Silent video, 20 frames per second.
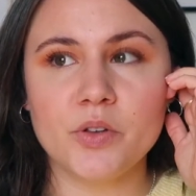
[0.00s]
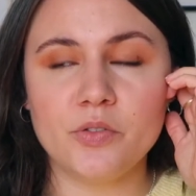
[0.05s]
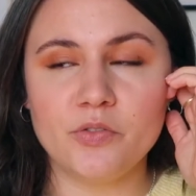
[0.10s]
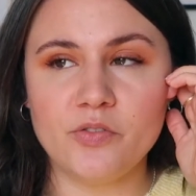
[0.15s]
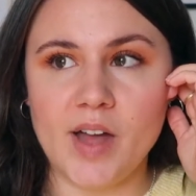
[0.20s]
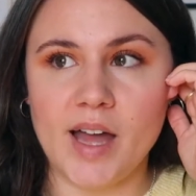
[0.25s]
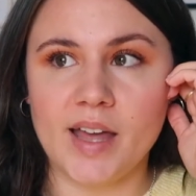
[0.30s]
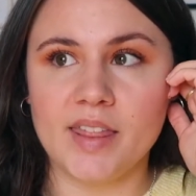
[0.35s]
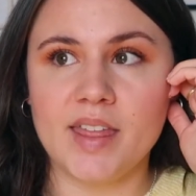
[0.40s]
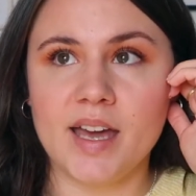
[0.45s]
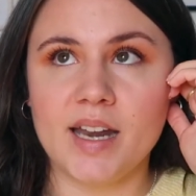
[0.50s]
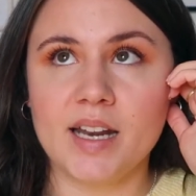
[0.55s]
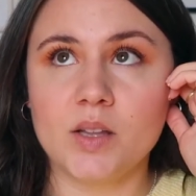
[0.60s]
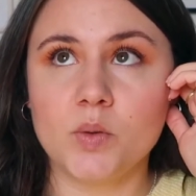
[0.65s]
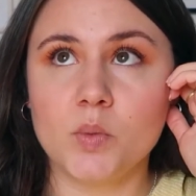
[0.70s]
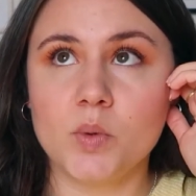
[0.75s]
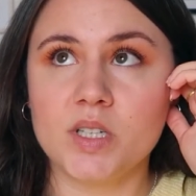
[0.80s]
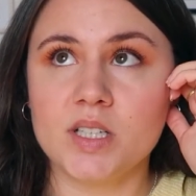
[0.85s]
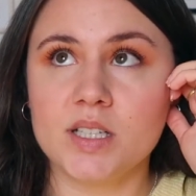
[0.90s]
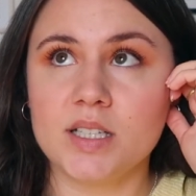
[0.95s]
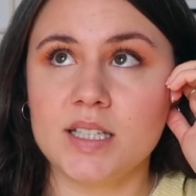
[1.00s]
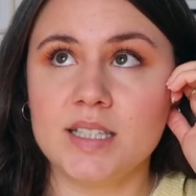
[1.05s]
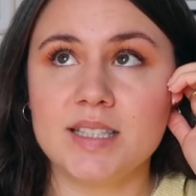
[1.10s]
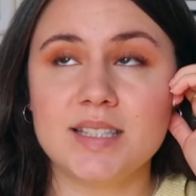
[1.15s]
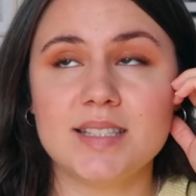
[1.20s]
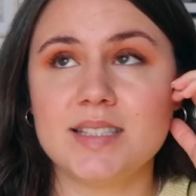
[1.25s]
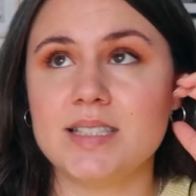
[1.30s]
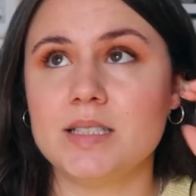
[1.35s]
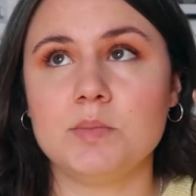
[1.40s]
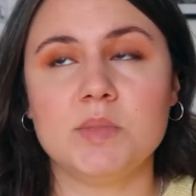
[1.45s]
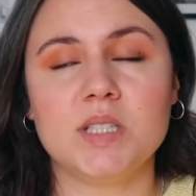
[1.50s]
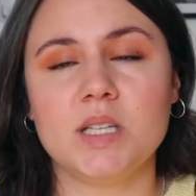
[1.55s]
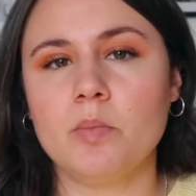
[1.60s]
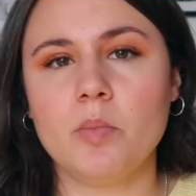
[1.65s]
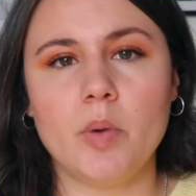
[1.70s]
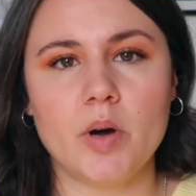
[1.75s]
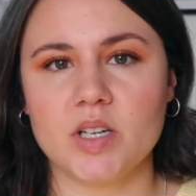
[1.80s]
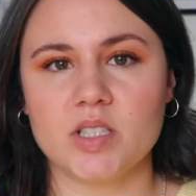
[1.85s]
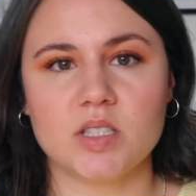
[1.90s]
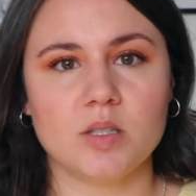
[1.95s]
the fact that it seemed
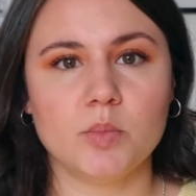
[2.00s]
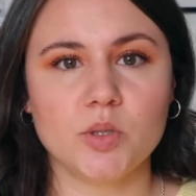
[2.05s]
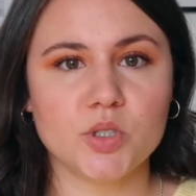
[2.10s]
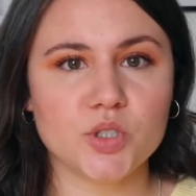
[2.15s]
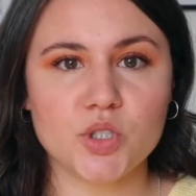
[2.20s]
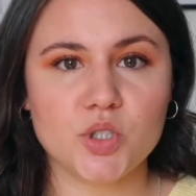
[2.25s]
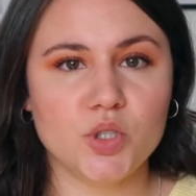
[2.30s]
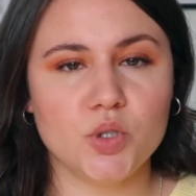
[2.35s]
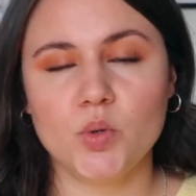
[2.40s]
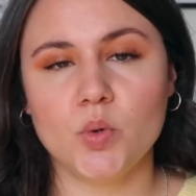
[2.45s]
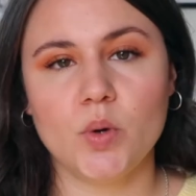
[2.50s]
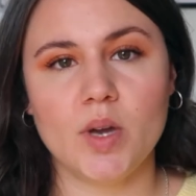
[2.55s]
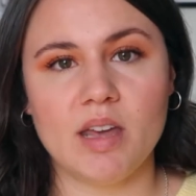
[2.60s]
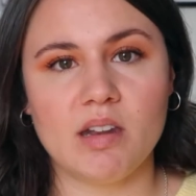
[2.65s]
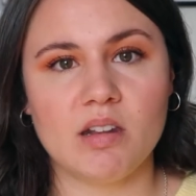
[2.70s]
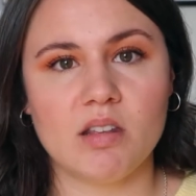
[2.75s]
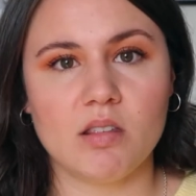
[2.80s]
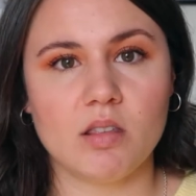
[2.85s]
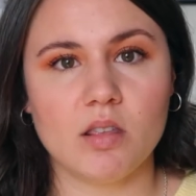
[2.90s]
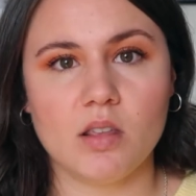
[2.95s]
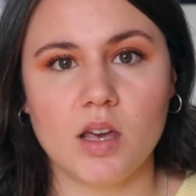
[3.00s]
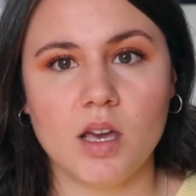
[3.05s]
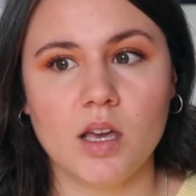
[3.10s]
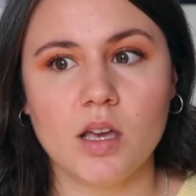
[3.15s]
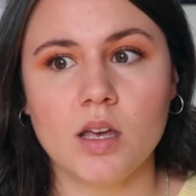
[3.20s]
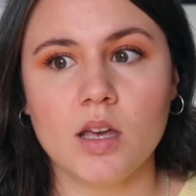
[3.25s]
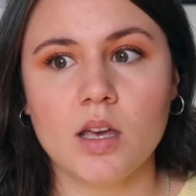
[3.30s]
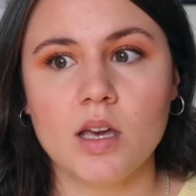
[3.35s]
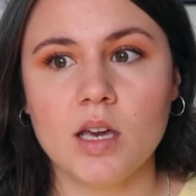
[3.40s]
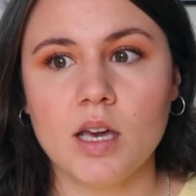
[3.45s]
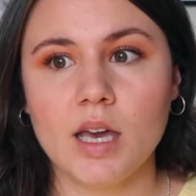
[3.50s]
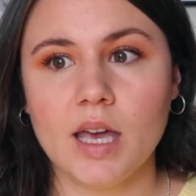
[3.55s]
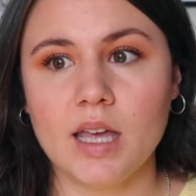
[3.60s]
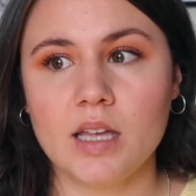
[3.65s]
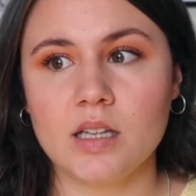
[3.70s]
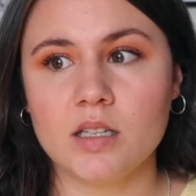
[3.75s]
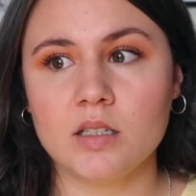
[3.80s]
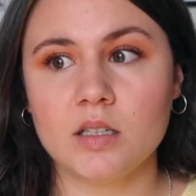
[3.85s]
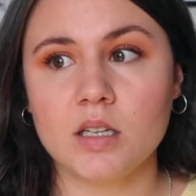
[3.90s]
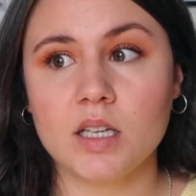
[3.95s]
impossible to do anything,
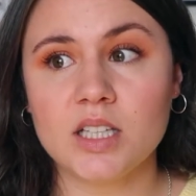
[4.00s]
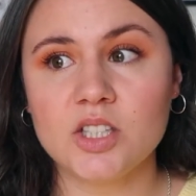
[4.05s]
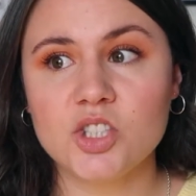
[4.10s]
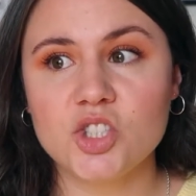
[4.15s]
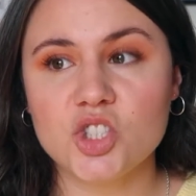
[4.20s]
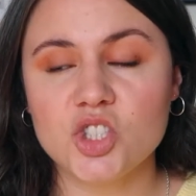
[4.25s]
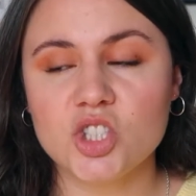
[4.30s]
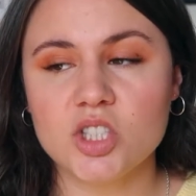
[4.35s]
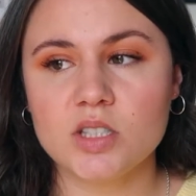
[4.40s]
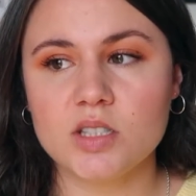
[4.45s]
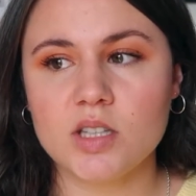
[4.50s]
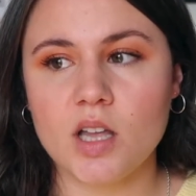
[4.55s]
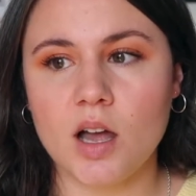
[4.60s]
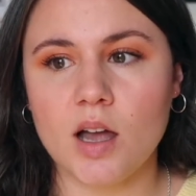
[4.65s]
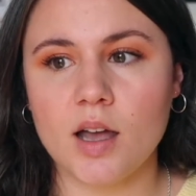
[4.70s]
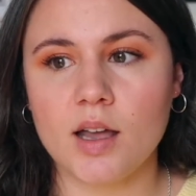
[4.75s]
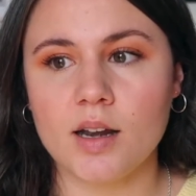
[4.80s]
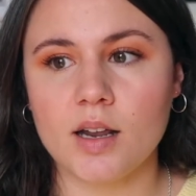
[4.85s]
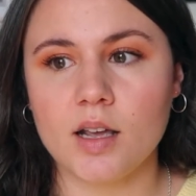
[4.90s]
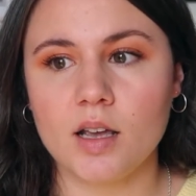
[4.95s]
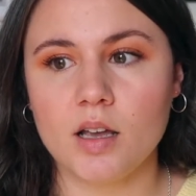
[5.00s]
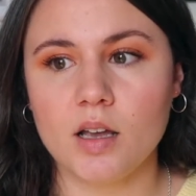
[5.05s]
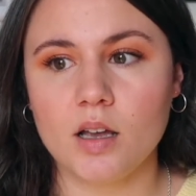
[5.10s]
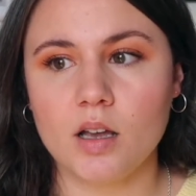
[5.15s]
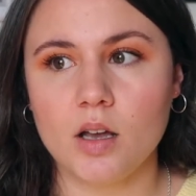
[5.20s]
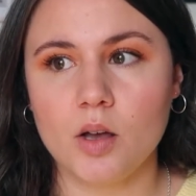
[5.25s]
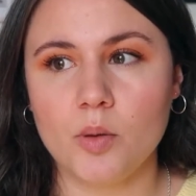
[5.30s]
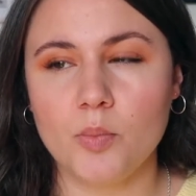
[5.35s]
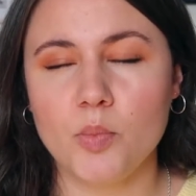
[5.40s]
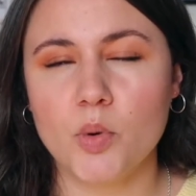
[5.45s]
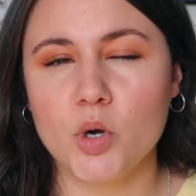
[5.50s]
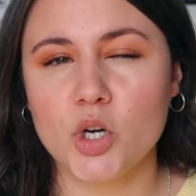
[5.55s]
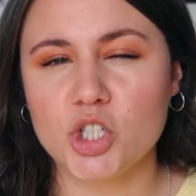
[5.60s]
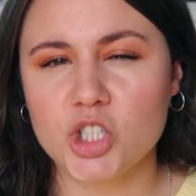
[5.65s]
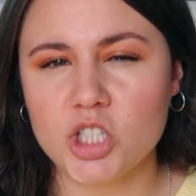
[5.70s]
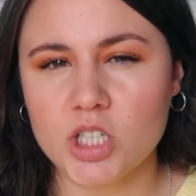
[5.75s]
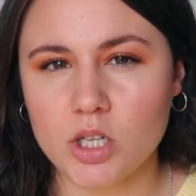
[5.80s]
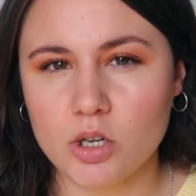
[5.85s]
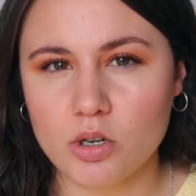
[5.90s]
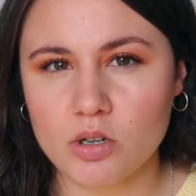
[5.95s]
and it's just not
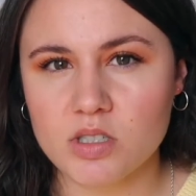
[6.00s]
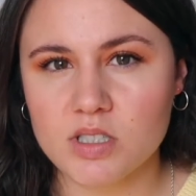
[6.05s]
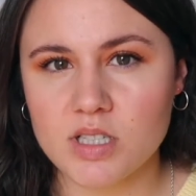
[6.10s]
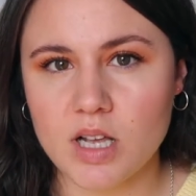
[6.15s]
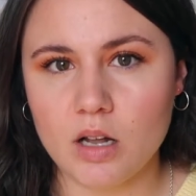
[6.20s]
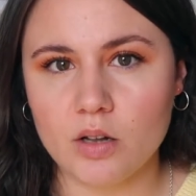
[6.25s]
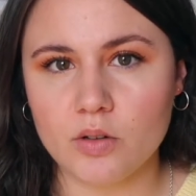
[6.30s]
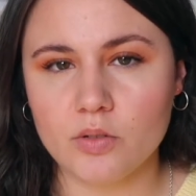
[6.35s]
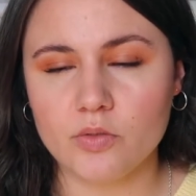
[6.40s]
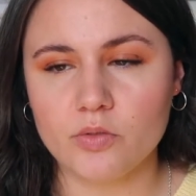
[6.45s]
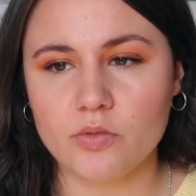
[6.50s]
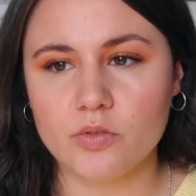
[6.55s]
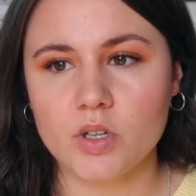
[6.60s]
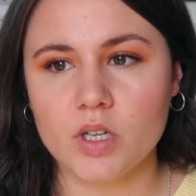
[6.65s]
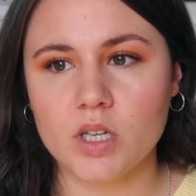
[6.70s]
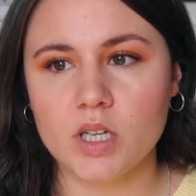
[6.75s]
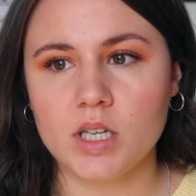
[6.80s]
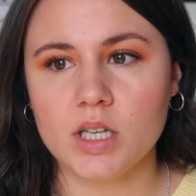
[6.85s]
pushing yourself.